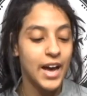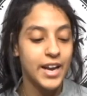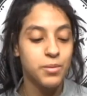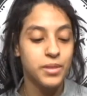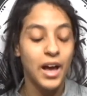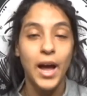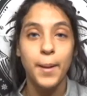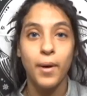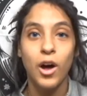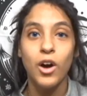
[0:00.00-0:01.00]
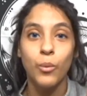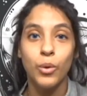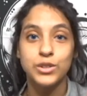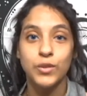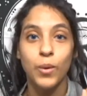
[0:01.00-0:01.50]
item that I bought
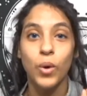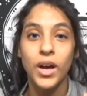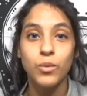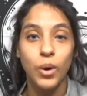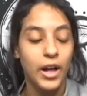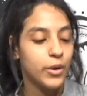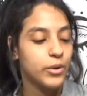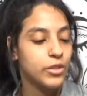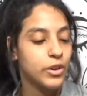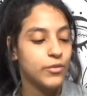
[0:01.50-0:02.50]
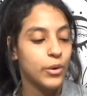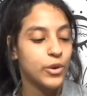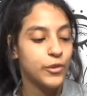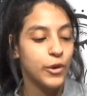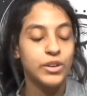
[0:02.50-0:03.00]
was from Wet n Wild, the Photo
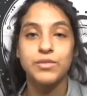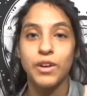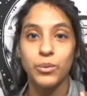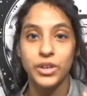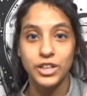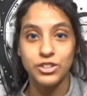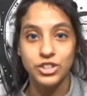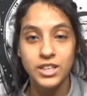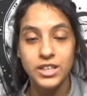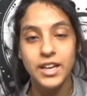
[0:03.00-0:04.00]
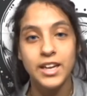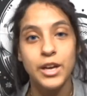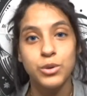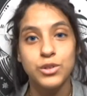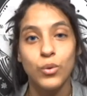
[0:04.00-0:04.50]
Focus Foundation, and it
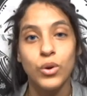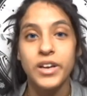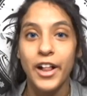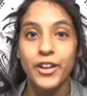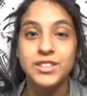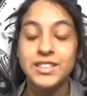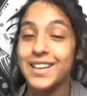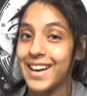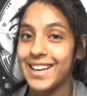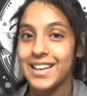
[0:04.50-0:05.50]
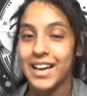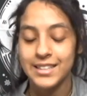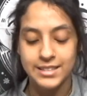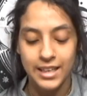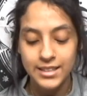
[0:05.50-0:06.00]
was
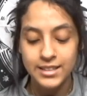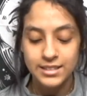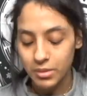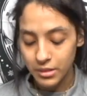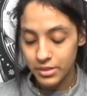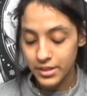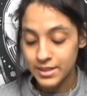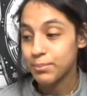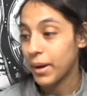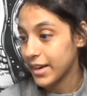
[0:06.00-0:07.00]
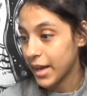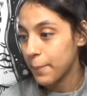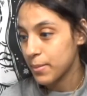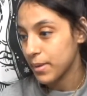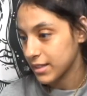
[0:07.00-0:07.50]
$4.89. This might not
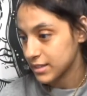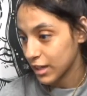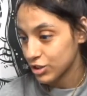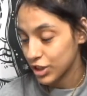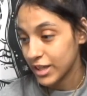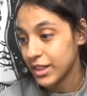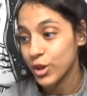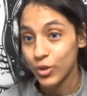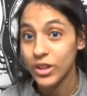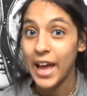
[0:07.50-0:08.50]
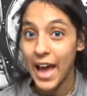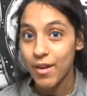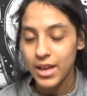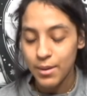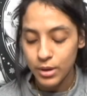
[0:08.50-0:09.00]
be my exact shade, didn't really have
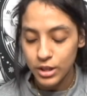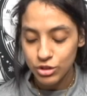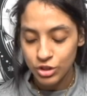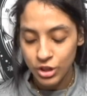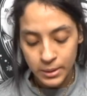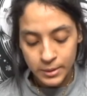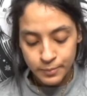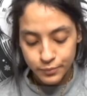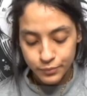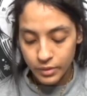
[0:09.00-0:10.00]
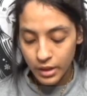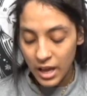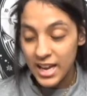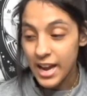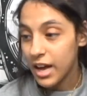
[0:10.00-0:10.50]
that much.
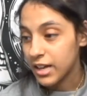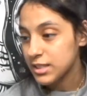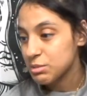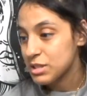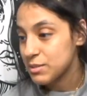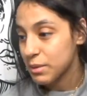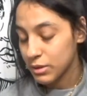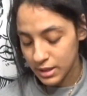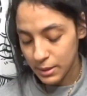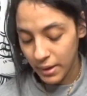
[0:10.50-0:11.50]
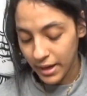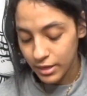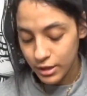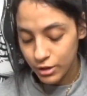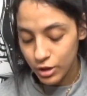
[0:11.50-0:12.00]
It honestly smells like paint
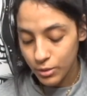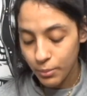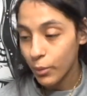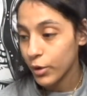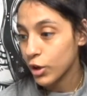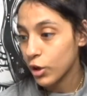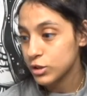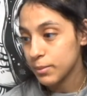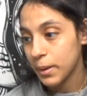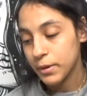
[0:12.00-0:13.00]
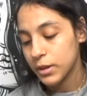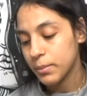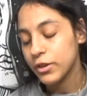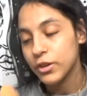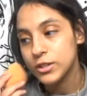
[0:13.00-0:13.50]
thinner, but we're gonna go into my beauty
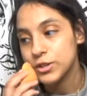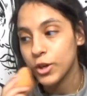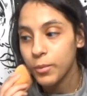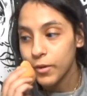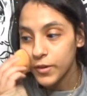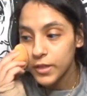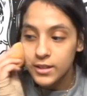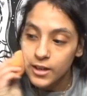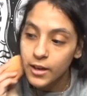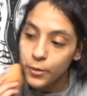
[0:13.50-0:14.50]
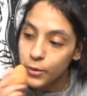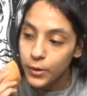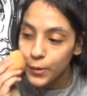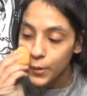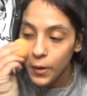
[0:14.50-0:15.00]
blender and start buffing this out.
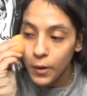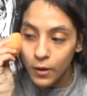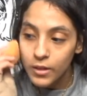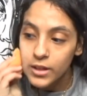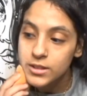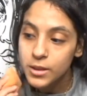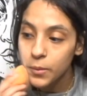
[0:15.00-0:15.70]
Oh, that's...